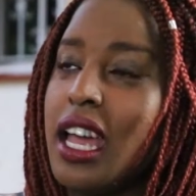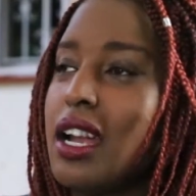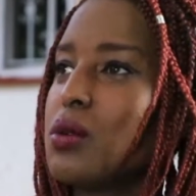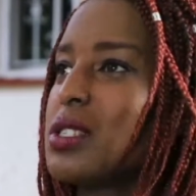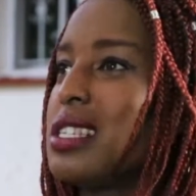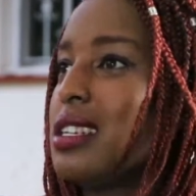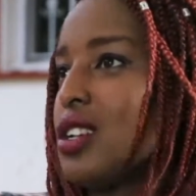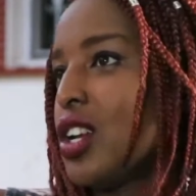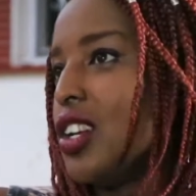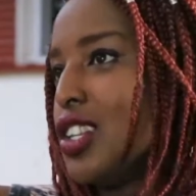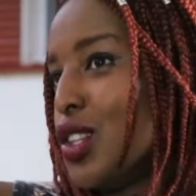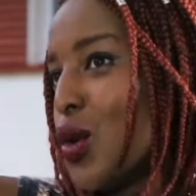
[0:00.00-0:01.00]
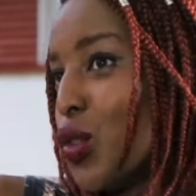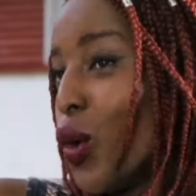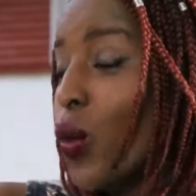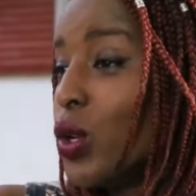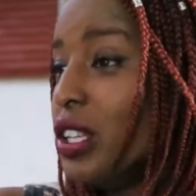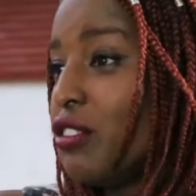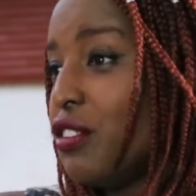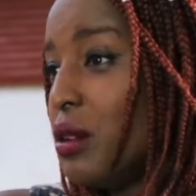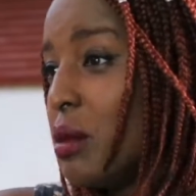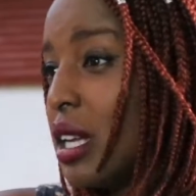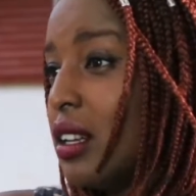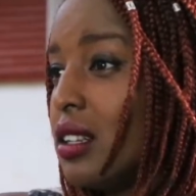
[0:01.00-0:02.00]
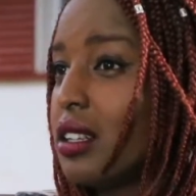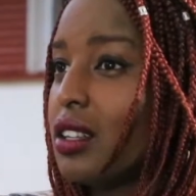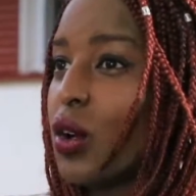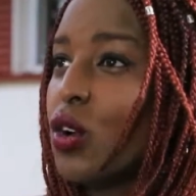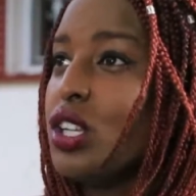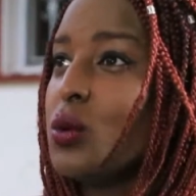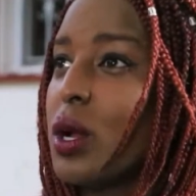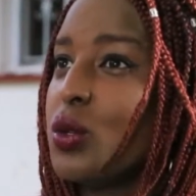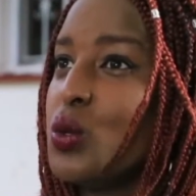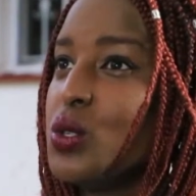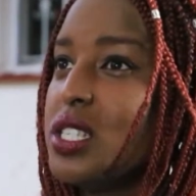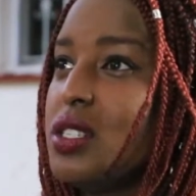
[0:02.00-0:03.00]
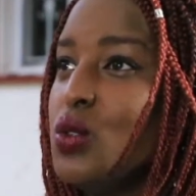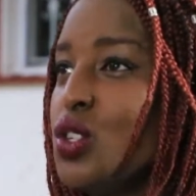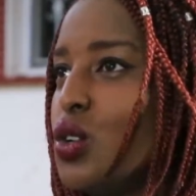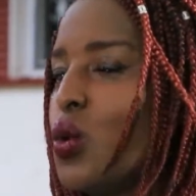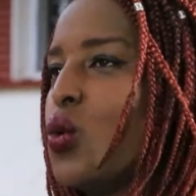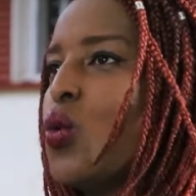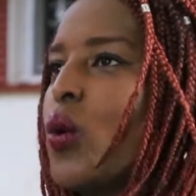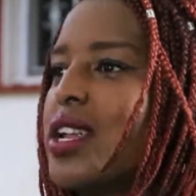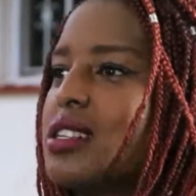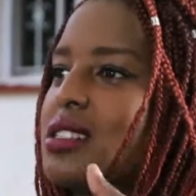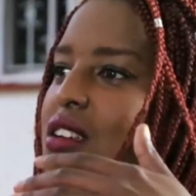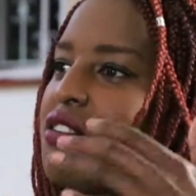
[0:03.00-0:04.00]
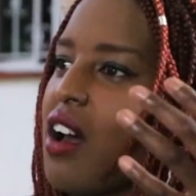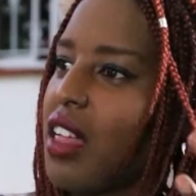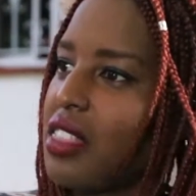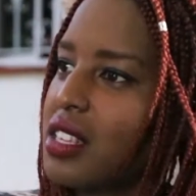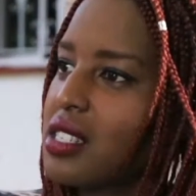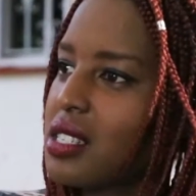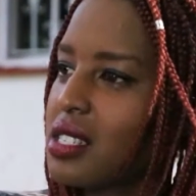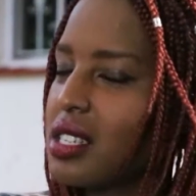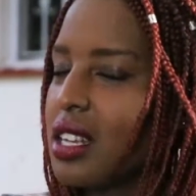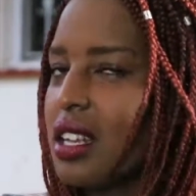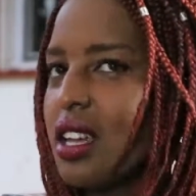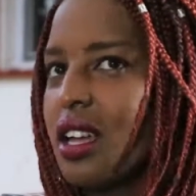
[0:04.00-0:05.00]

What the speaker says: And I was literally the only female, the only one who, you know, who went the farthest.